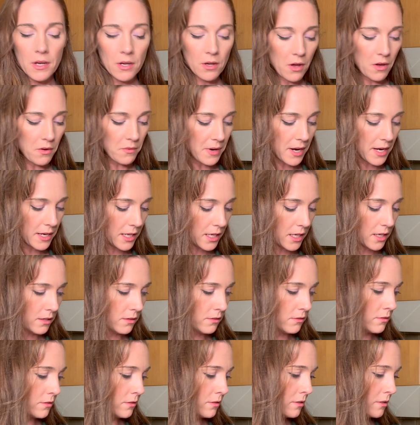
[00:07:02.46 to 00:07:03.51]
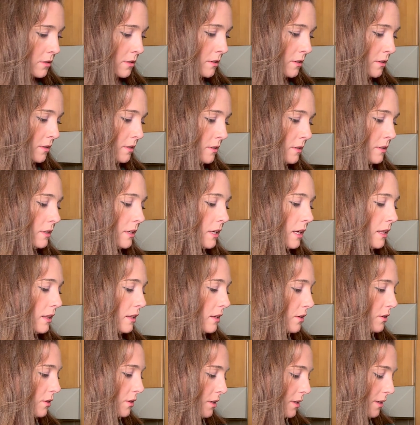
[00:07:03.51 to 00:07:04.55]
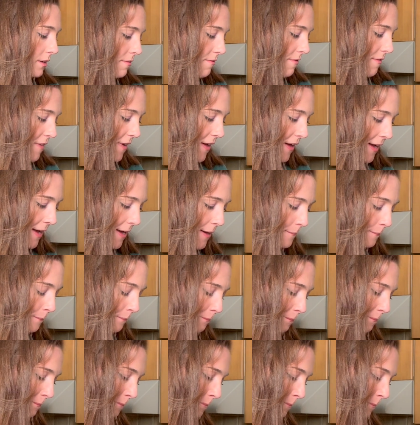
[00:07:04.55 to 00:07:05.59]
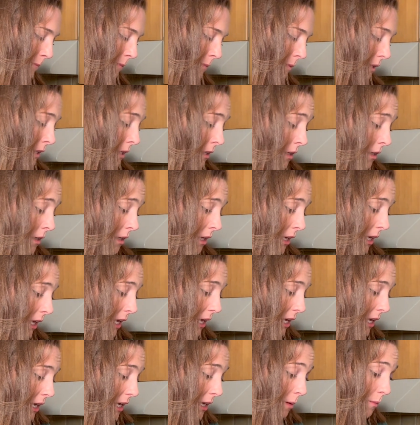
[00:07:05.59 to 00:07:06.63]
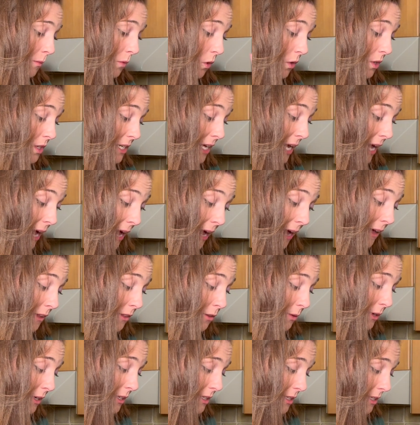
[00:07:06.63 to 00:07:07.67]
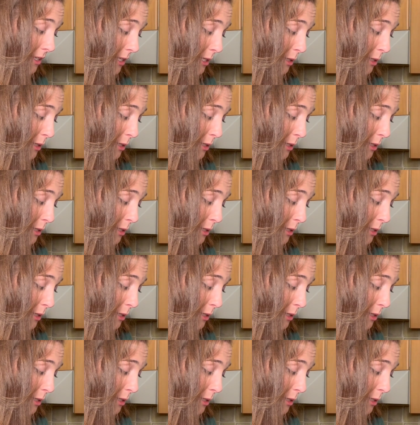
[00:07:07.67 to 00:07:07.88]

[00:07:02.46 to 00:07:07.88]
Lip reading: already, and they're looking fine. And I'm going to add the rest of this